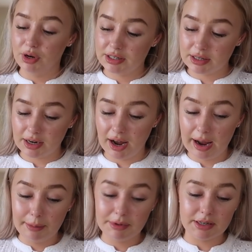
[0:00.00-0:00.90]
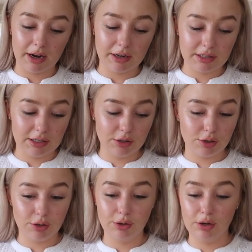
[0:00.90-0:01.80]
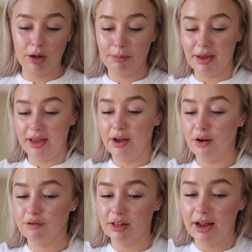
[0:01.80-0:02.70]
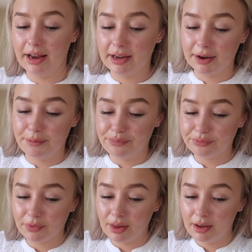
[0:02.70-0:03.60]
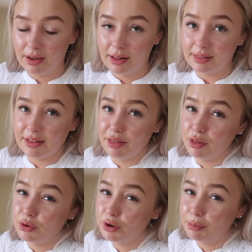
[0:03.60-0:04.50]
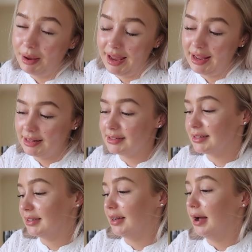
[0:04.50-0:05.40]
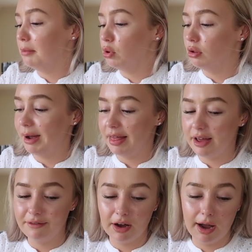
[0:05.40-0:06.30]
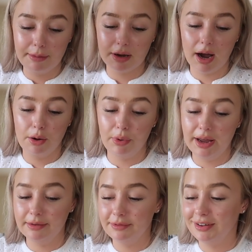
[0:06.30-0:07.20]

winter time, tucked into a pair of like leather look pants. I'm all about that vibe, can't wait.